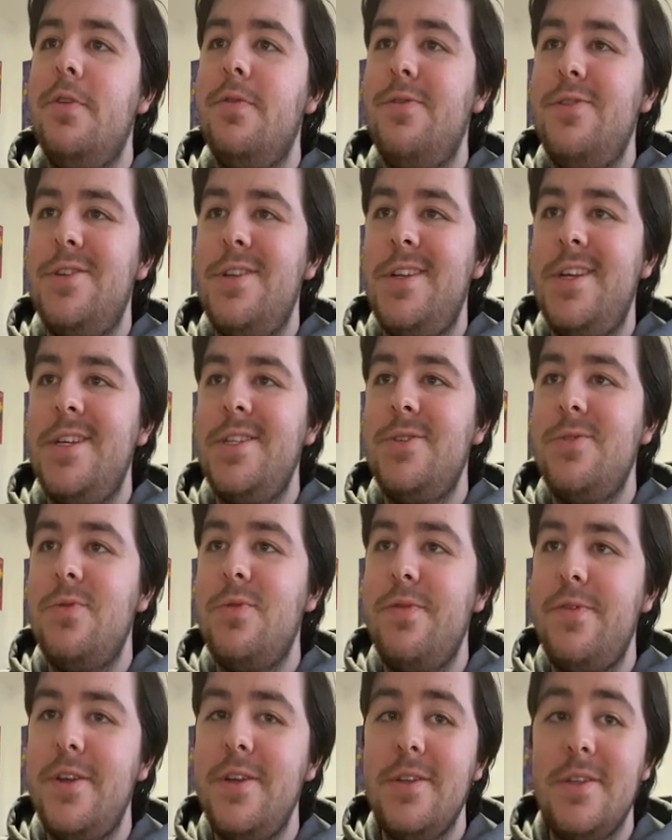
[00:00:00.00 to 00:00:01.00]
for today's
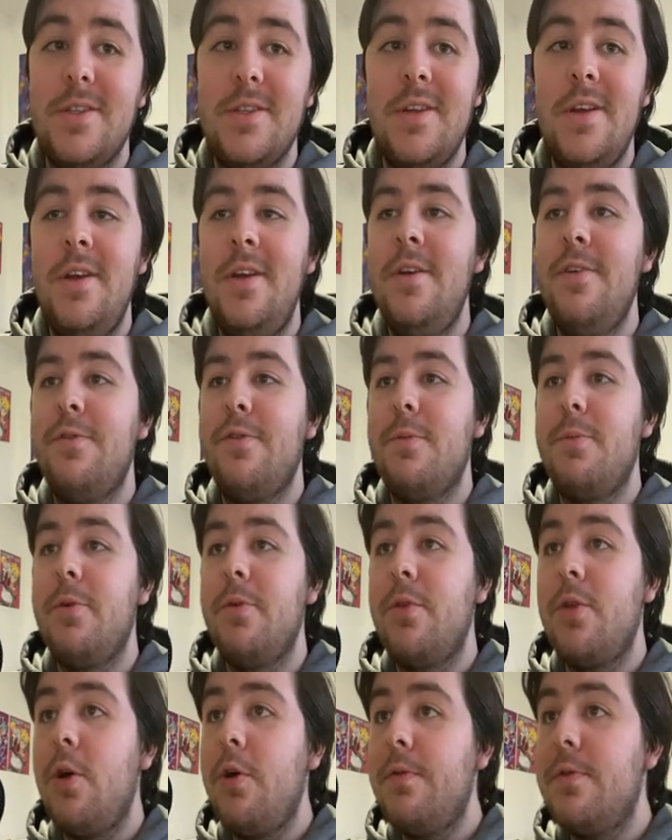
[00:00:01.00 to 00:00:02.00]
reveals for
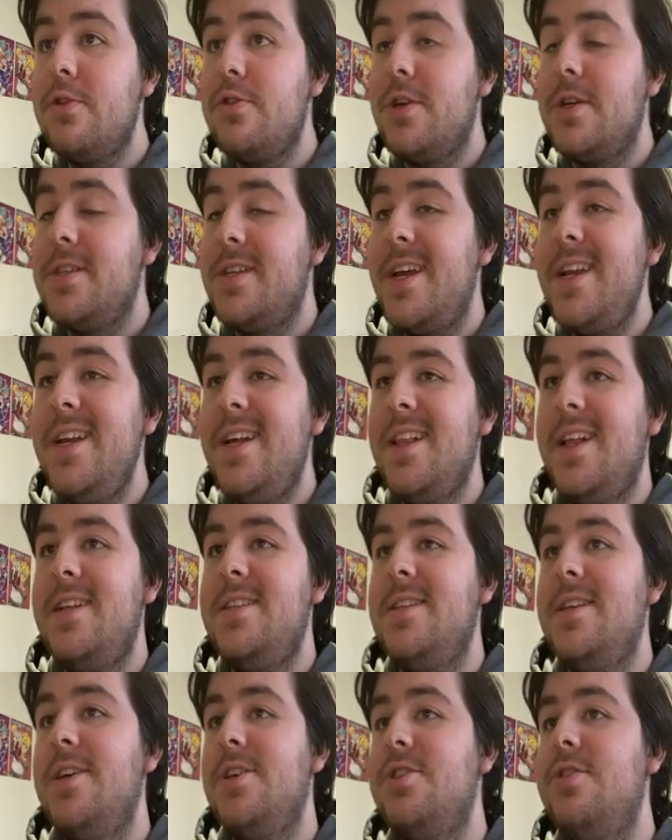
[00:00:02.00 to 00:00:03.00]
both OverDress and Clan
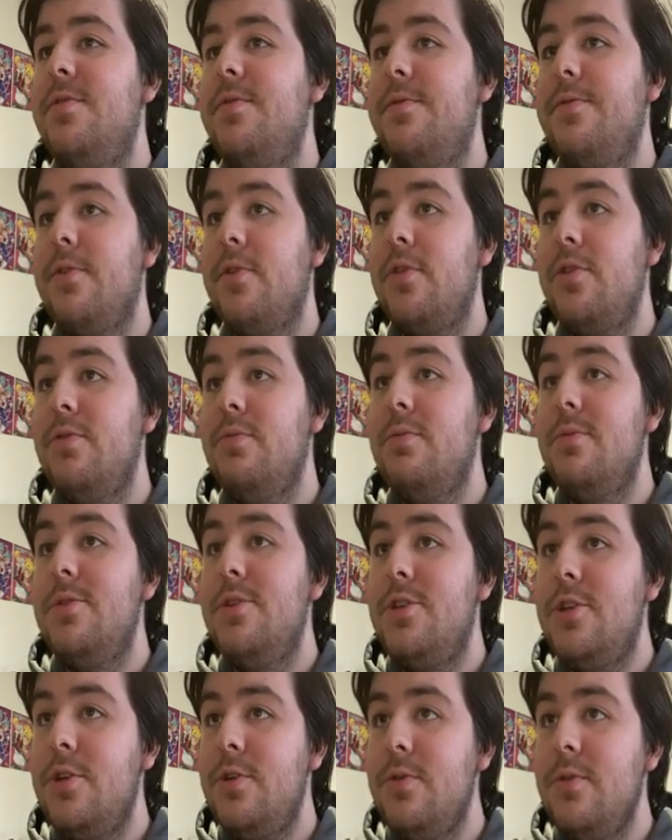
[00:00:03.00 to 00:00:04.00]
Selection Volume
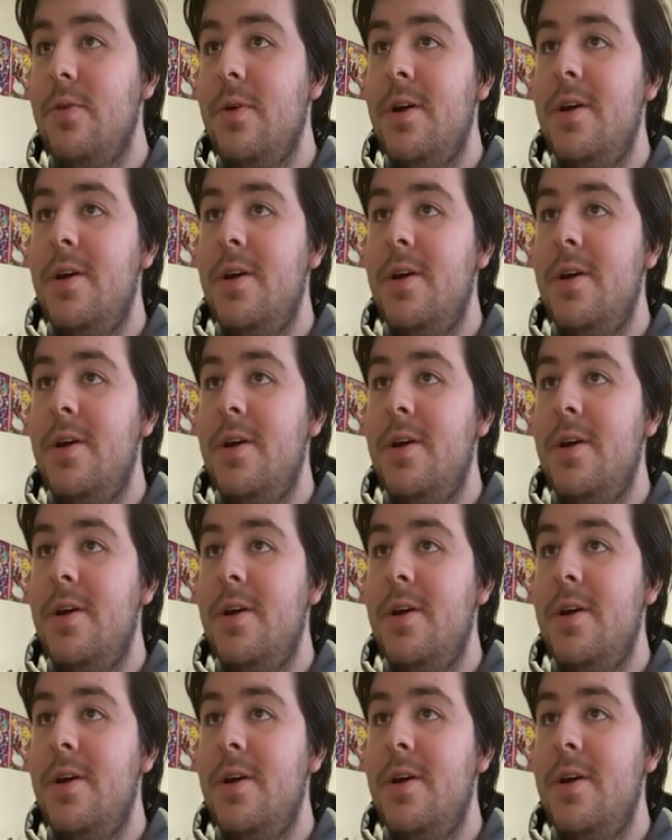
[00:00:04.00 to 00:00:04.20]
2.